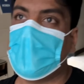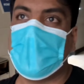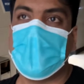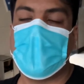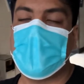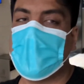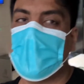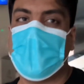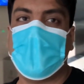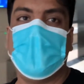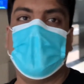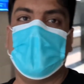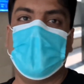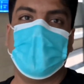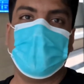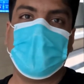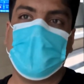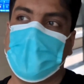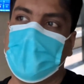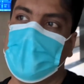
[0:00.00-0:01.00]
I, I
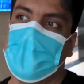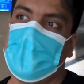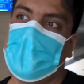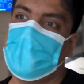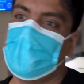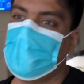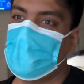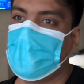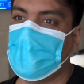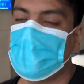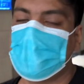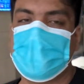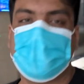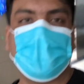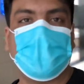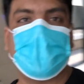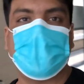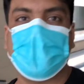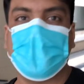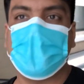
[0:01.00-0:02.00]
love China. It's
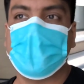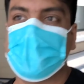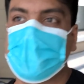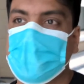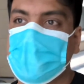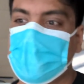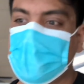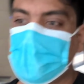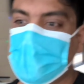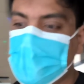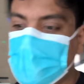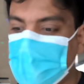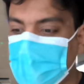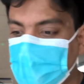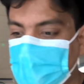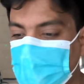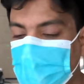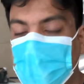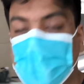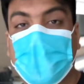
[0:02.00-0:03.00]
just, it's, it's a
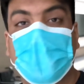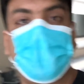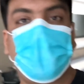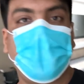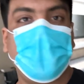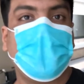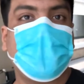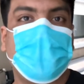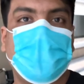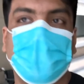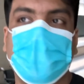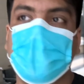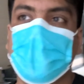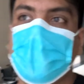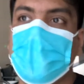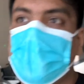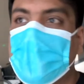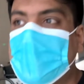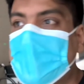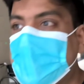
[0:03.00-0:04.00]
fun place to
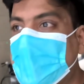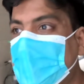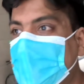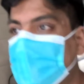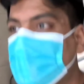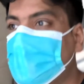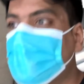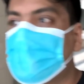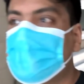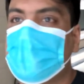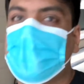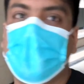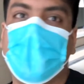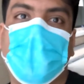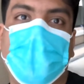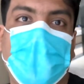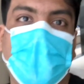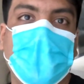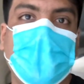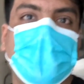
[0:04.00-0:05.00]
be. It's a
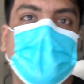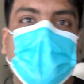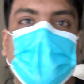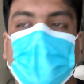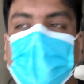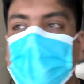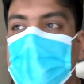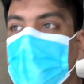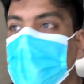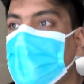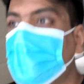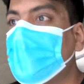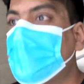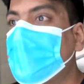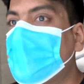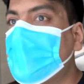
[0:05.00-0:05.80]
safe place to be.